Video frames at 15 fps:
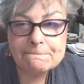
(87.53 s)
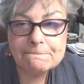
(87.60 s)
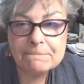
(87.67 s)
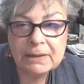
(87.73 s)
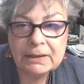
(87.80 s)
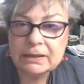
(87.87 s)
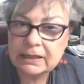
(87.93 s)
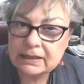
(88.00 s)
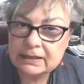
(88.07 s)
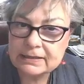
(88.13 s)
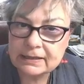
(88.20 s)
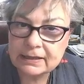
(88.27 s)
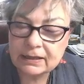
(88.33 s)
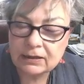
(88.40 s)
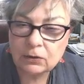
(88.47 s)

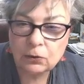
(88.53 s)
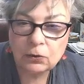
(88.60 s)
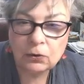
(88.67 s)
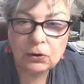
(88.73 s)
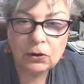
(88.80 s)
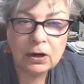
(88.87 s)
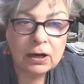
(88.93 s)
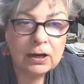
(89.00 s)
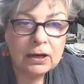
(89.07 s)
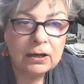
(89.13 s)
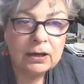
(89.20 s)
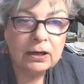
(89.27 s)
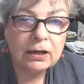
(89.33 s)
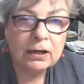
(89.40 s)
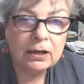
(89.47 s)
needing, or
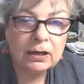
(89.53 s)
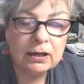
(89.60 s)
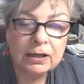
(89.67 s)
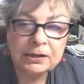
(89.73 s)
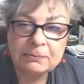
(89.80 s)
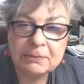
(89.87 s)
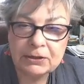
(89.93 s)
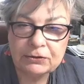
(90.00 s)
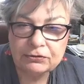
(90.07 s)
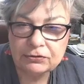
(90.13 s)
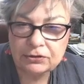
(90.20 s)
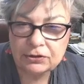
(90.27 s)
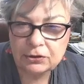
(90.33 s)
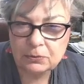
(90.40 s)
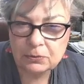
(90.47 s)
an emotion
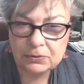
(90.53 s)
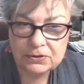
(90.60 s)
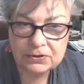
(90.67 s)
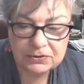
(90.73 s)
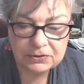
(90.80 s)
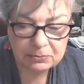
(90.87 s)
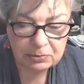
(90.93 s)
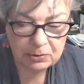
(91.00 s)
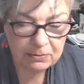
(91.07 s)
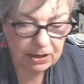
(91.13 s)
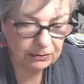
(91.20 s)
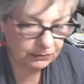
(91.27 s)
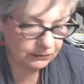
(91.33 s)
that you wanted to promote